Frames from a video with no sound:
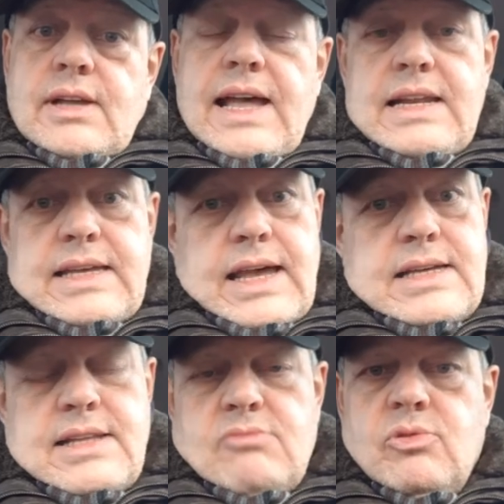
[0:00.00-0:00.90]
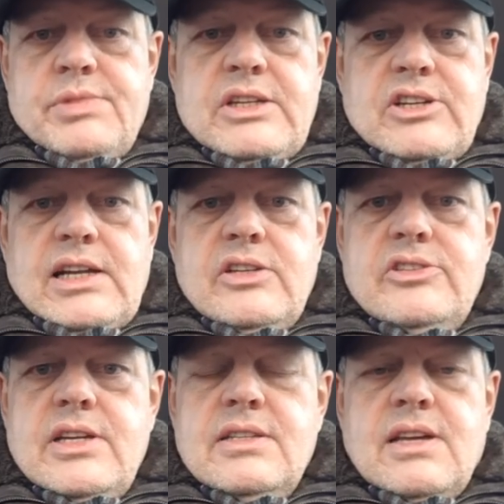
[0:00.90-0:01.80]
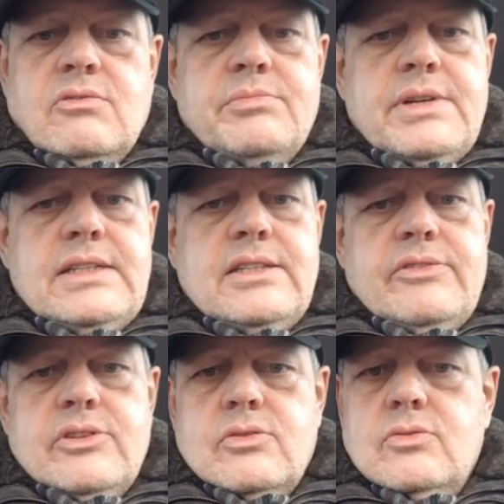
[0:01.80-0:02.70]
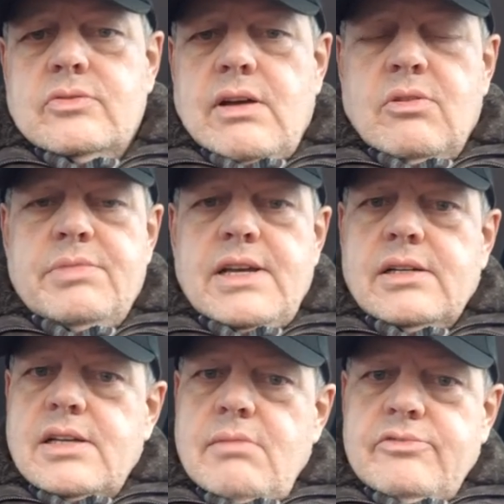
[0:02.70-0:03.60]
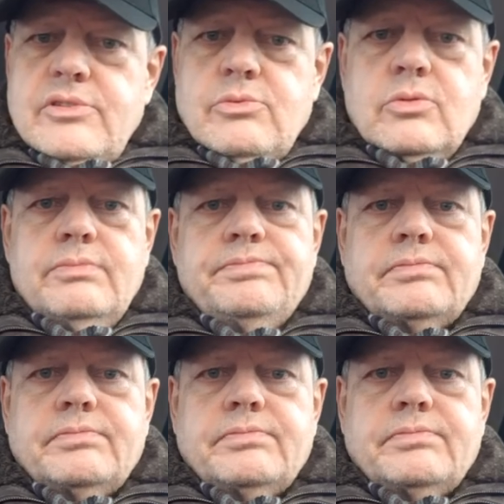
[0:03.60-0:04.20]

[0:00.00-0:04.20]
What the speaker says: And again, that will be challenging, that will be difficult, that will be uncomfortable.